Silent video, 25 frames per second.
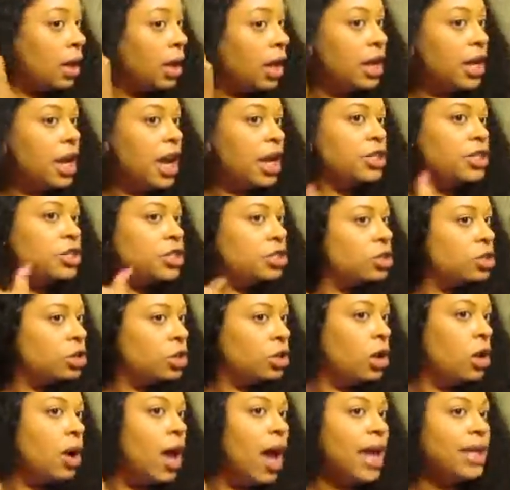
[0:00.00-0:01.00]
and I just,
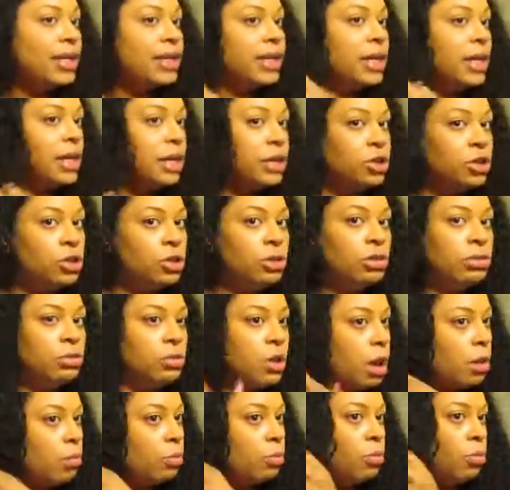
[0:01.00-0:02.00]
you know, I did
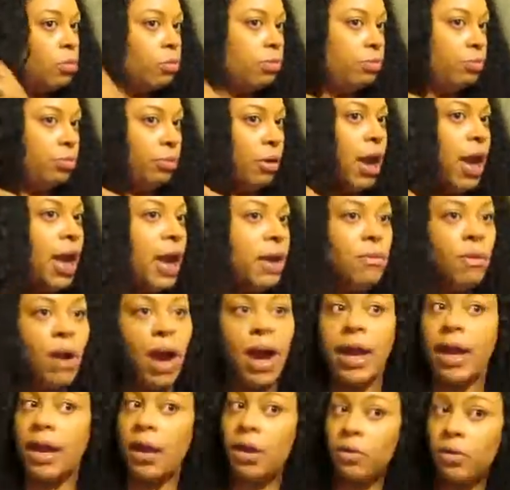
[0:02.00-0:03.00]
a braid
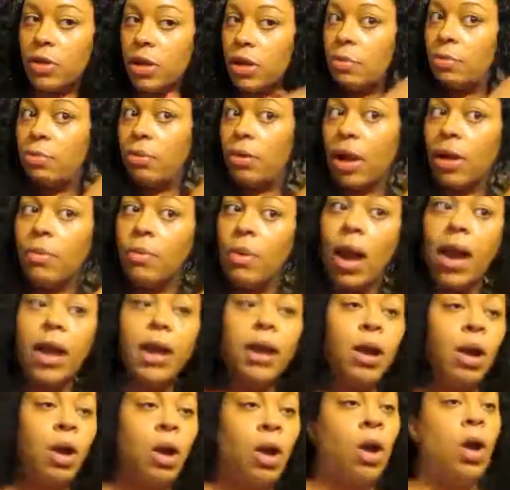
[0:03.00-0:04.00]
right here and then a braid right
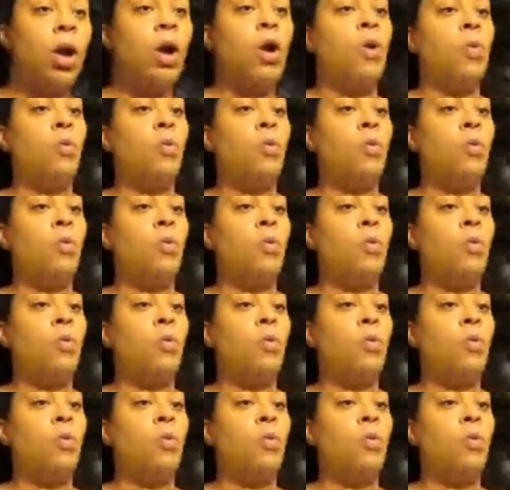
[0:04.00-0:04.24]
here.